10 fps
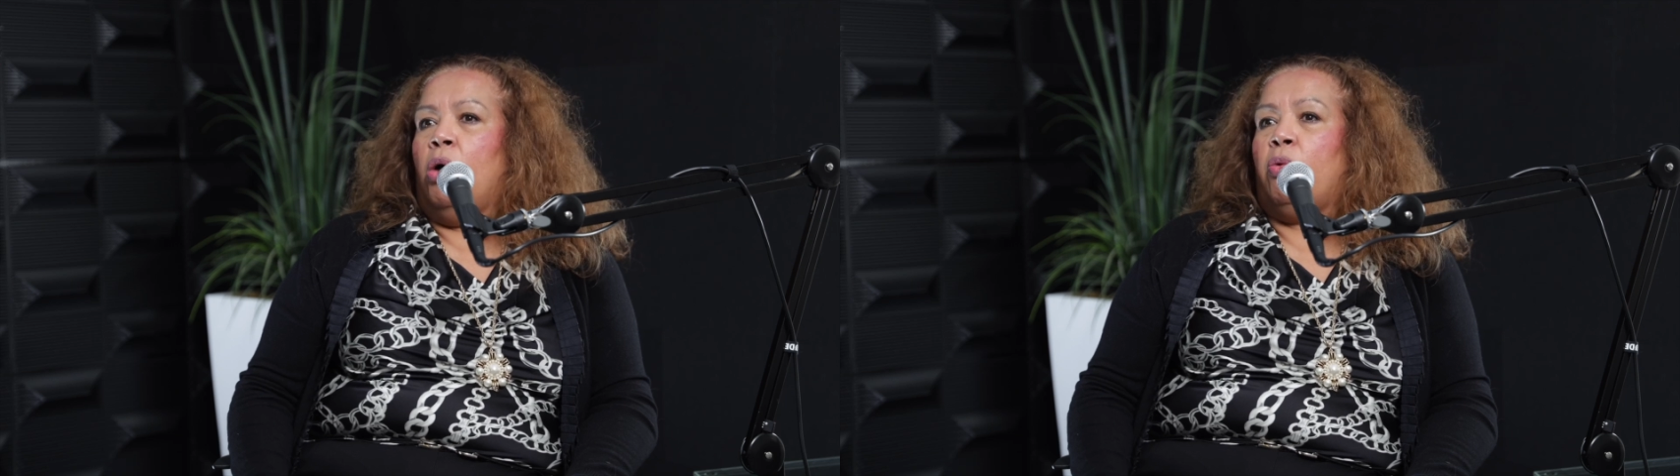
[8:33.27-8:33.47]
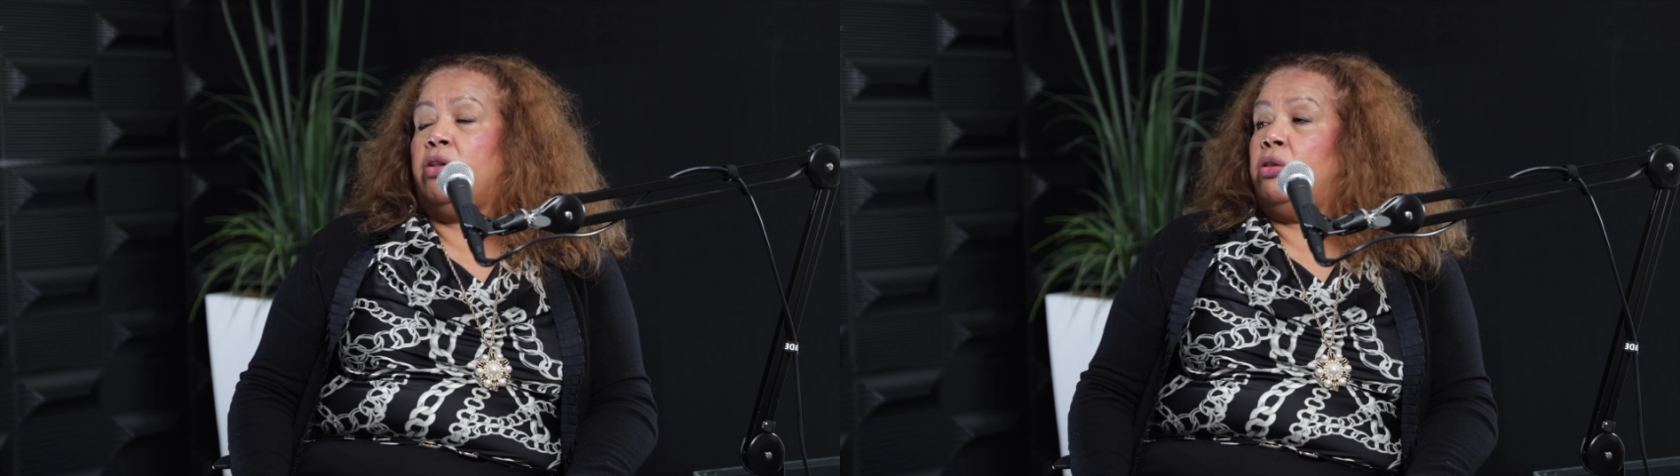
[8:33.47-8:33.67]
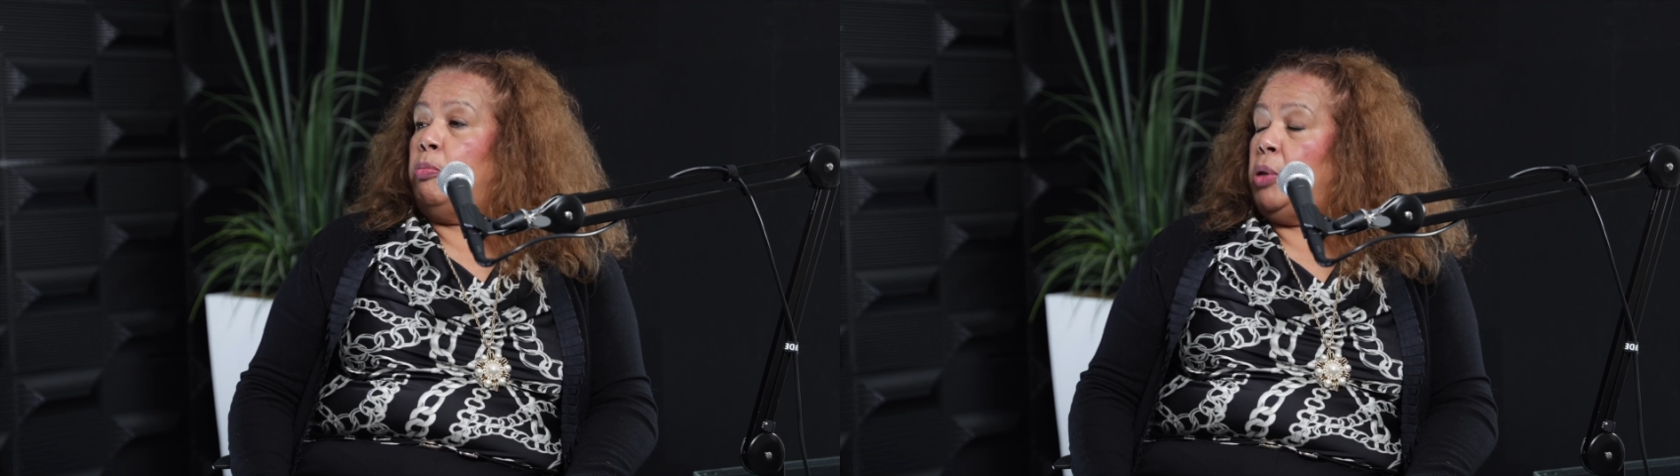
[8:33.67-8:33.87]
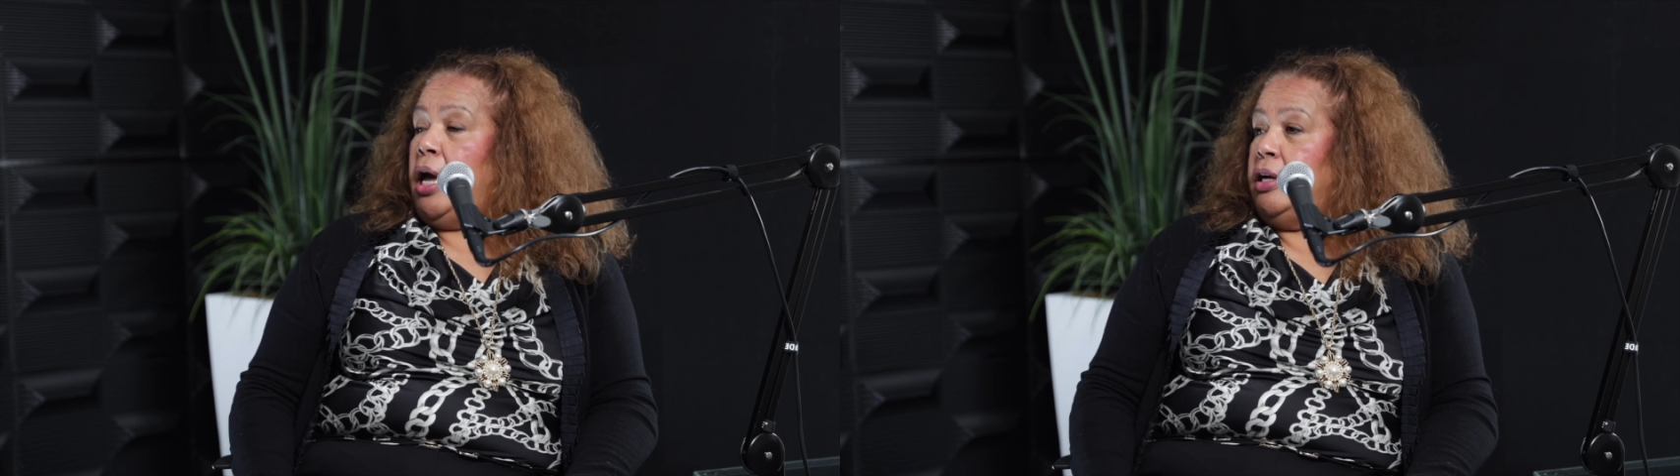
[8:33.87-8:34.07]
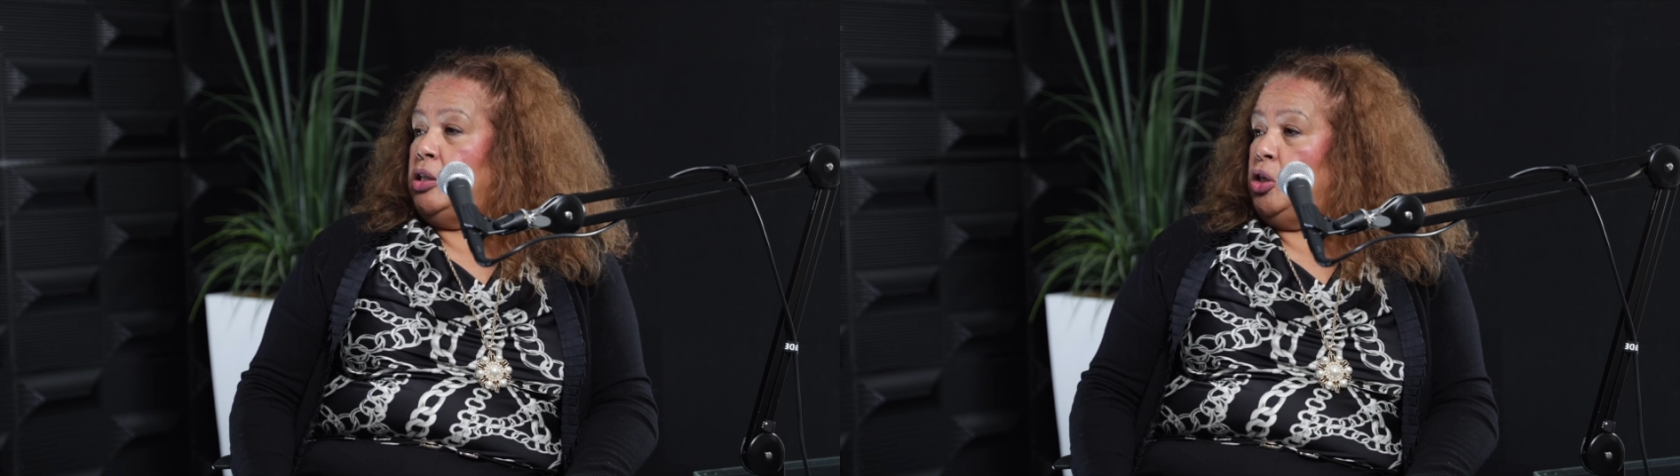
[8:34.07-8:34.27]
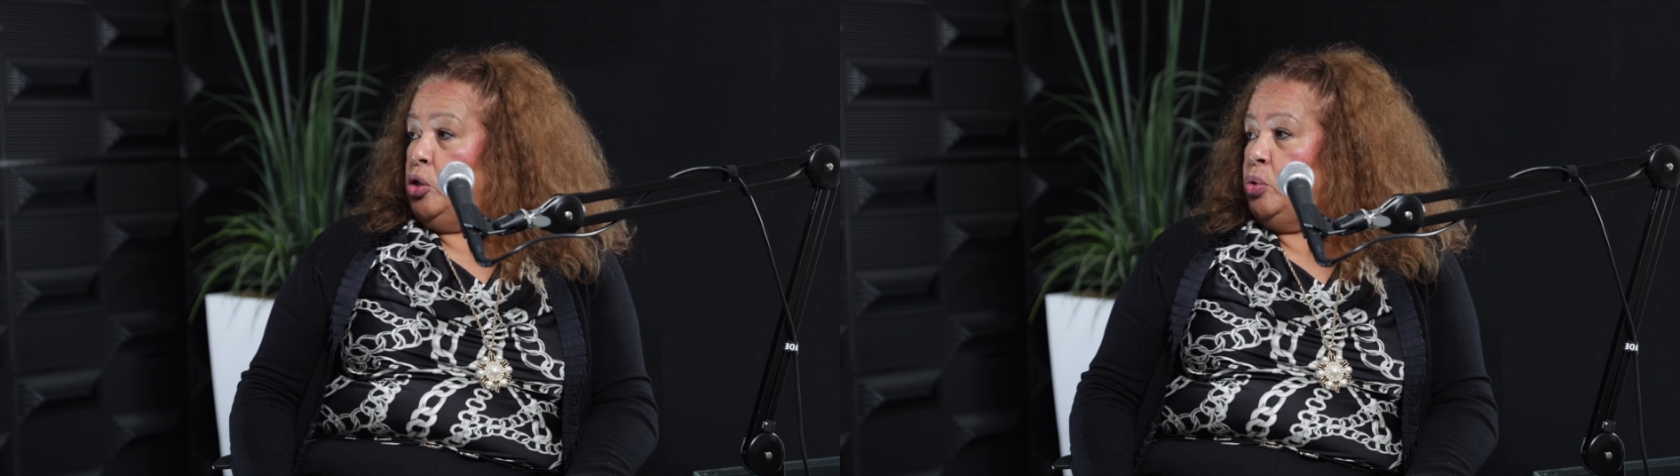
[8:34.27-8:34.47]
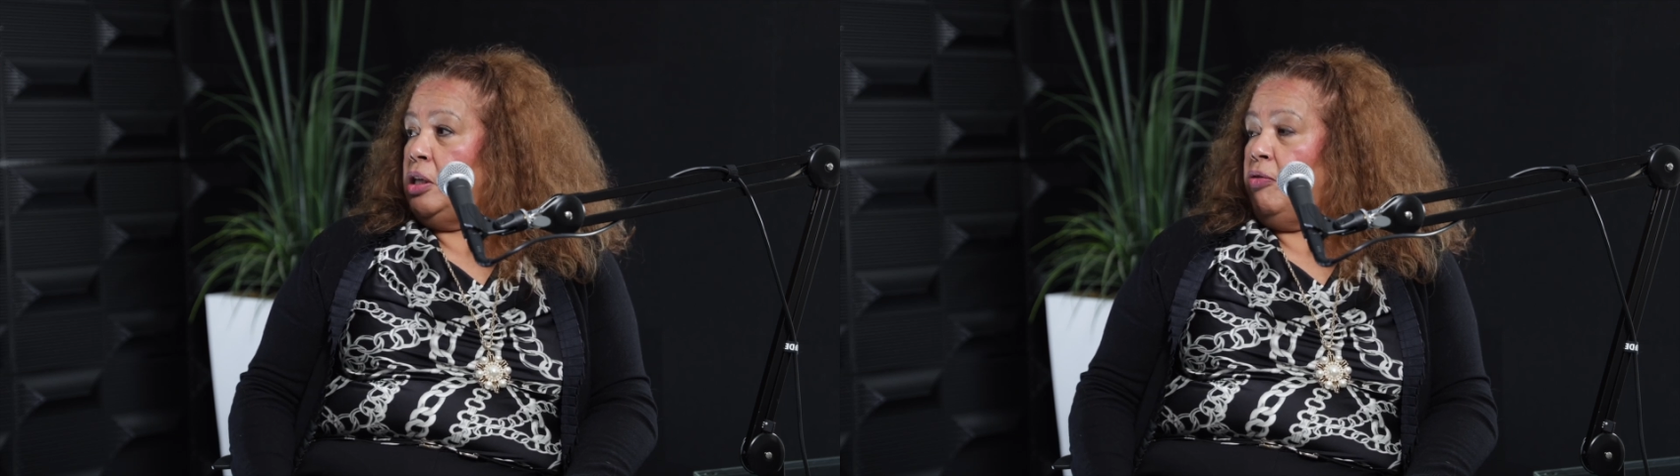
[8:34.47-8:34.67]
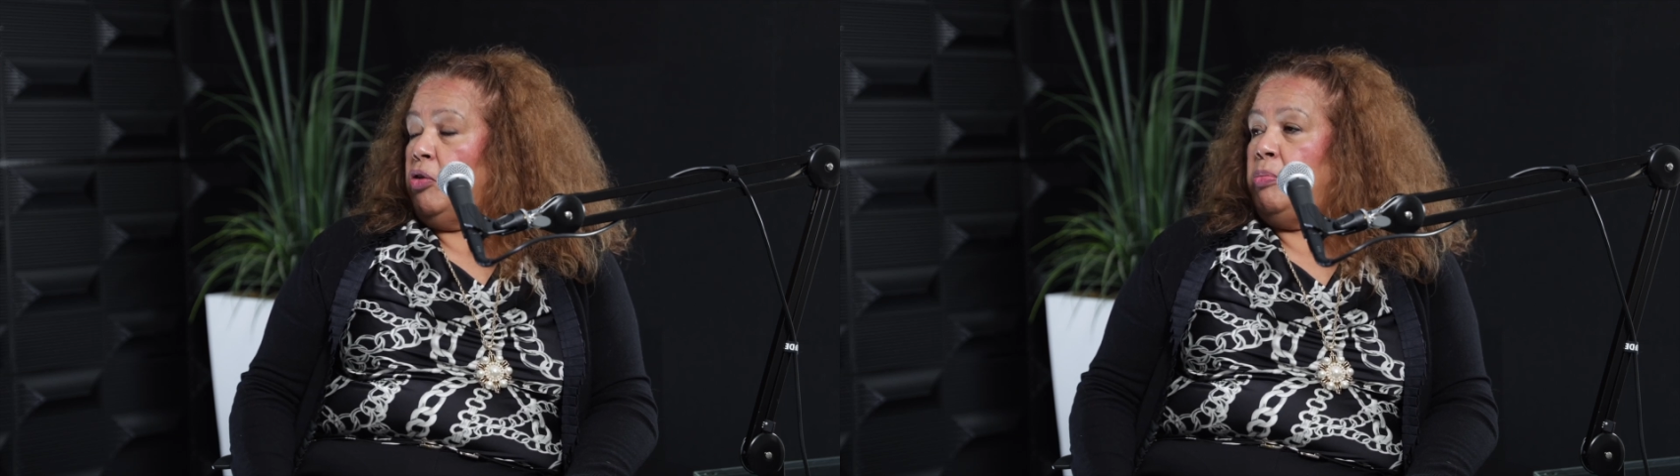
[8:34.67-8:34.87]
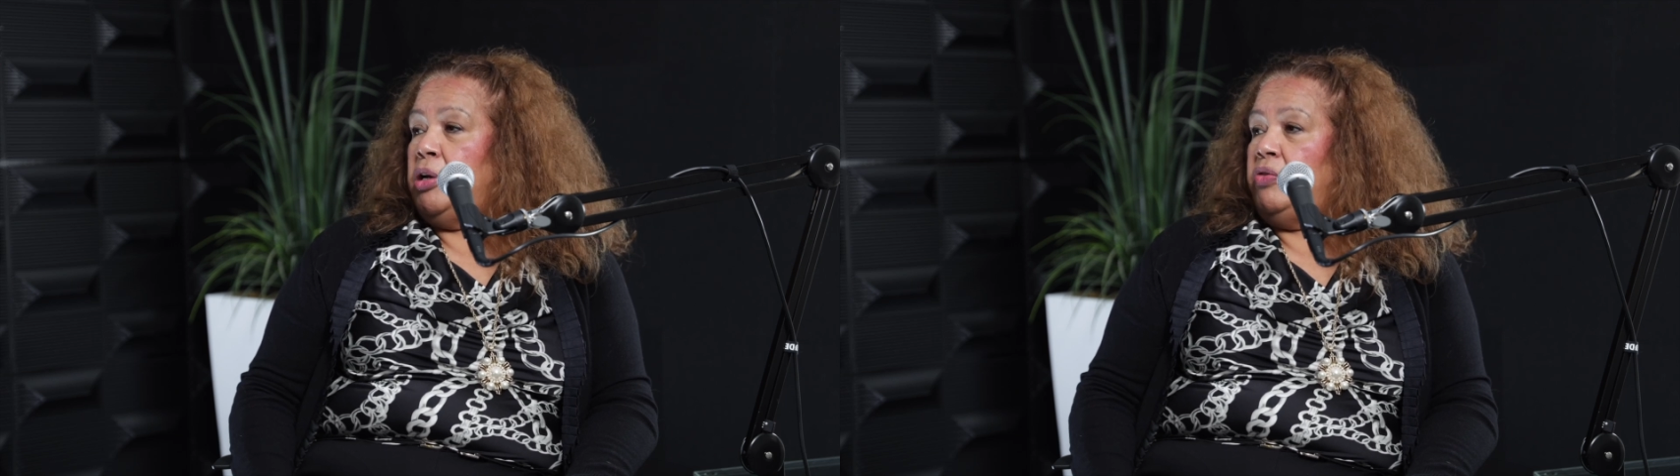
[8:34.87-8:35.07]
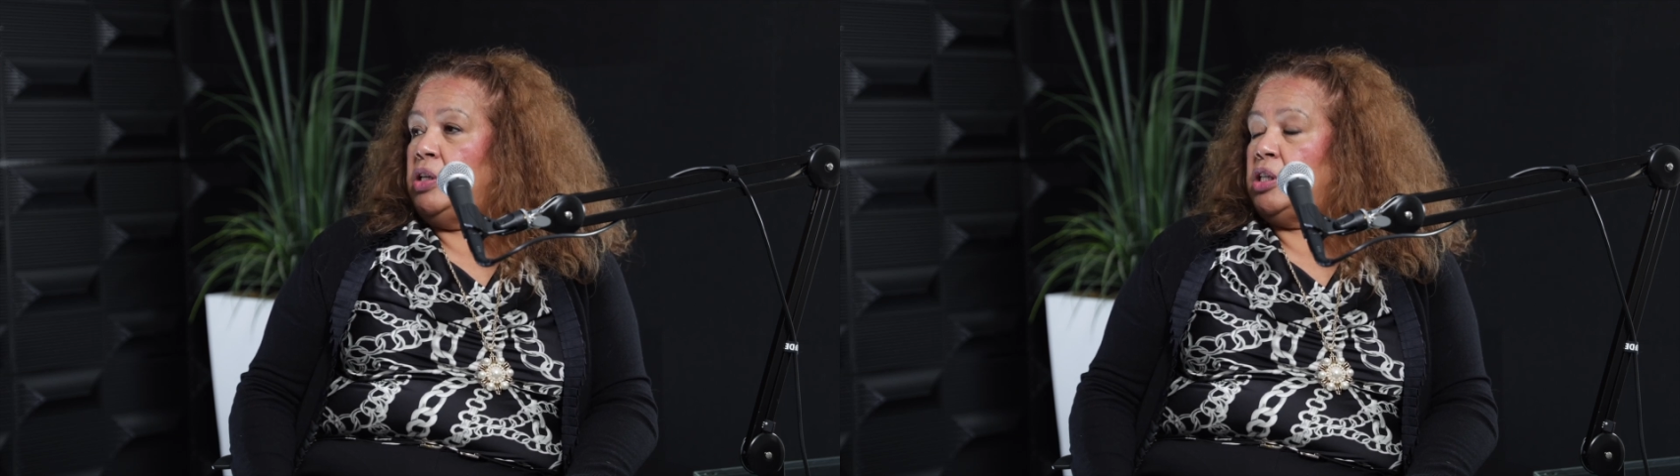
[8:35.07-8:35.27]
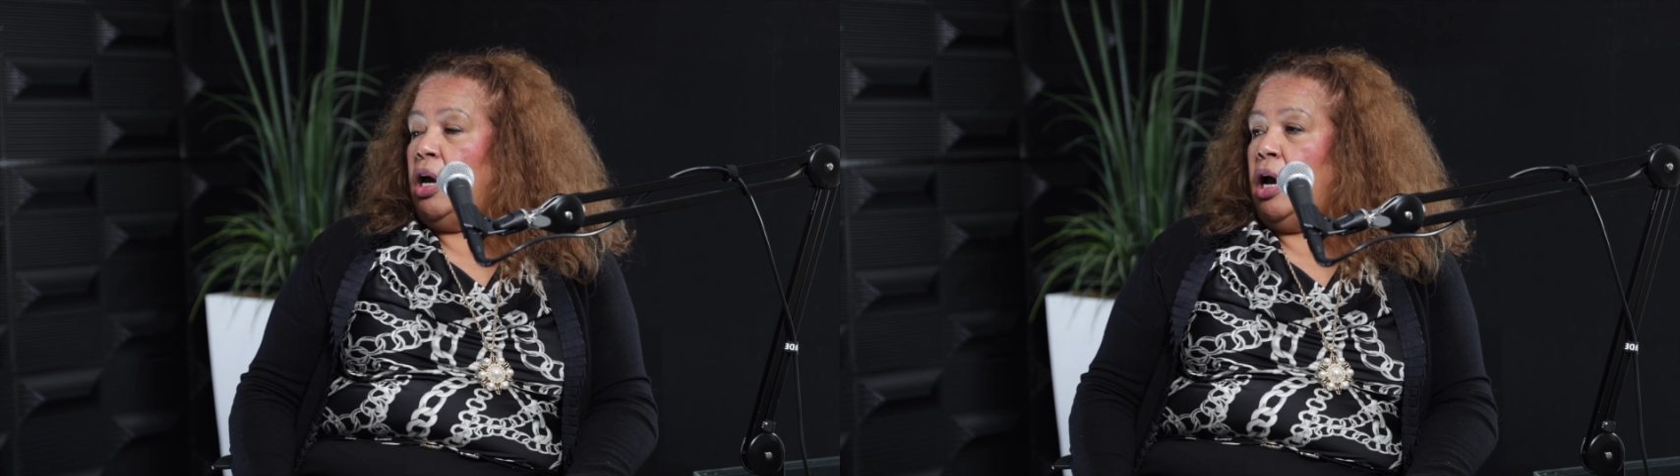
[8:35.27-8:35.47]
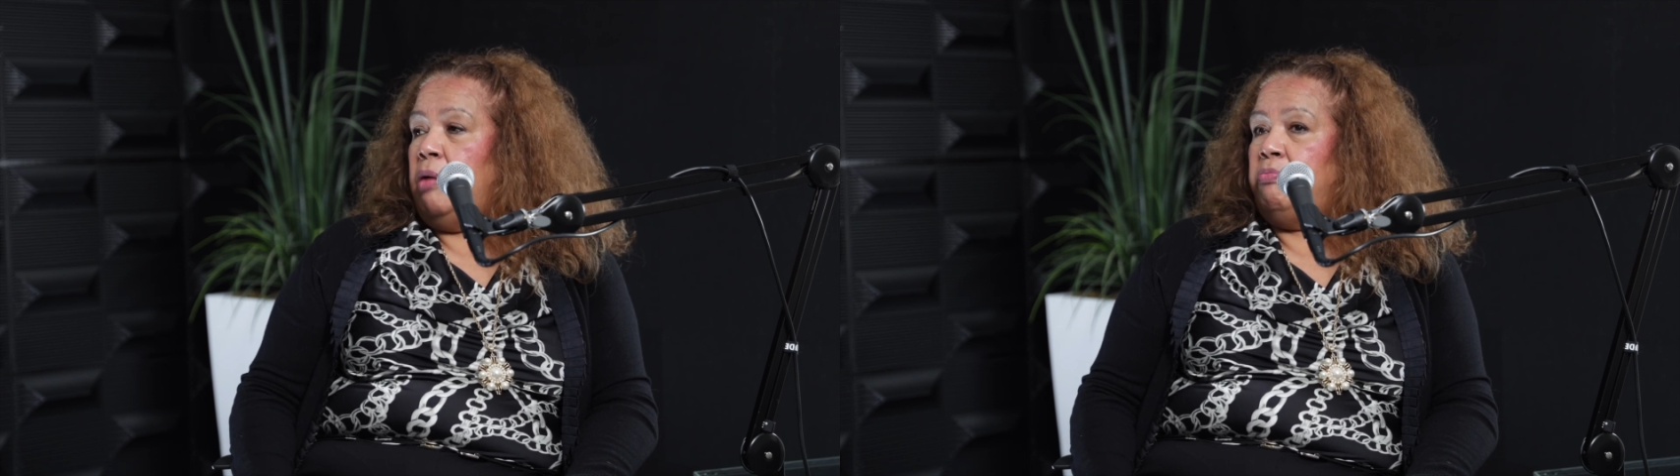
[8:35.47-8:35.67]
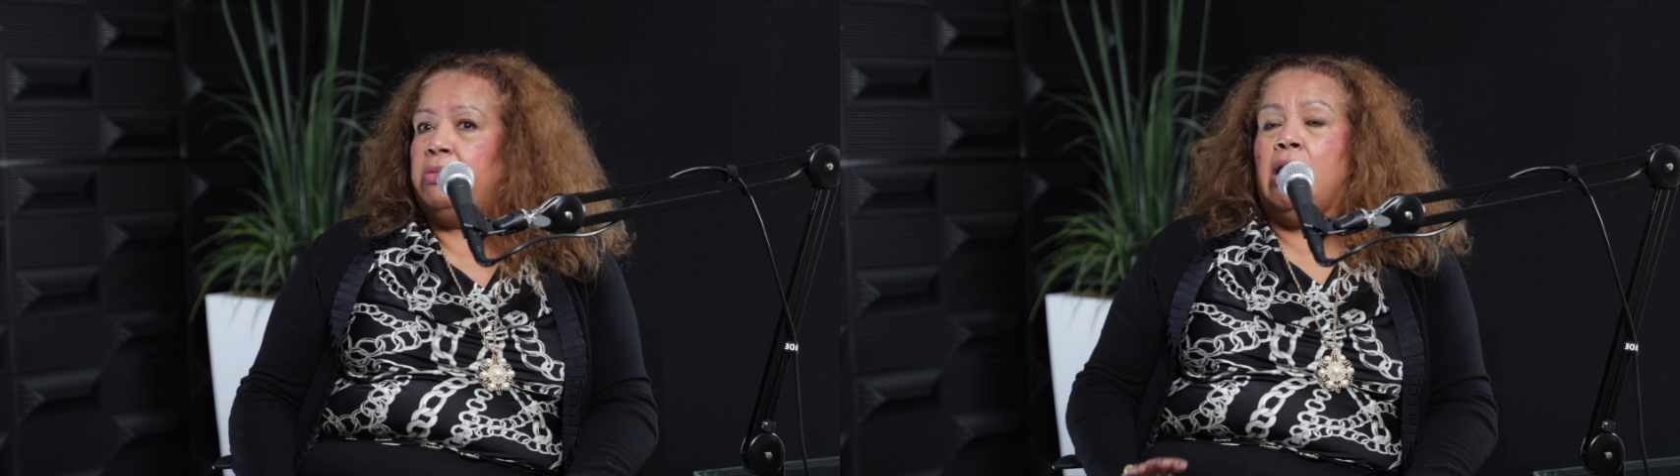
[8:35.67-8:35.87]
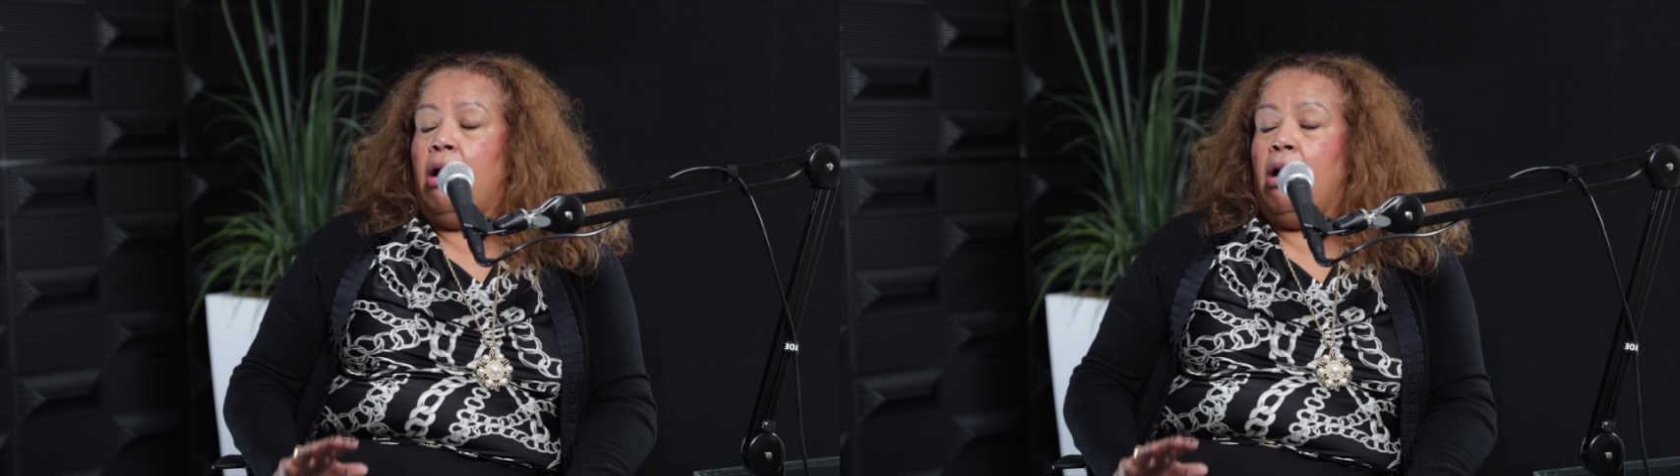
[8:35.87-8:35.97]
whether they're planning to use it for a bit of the time,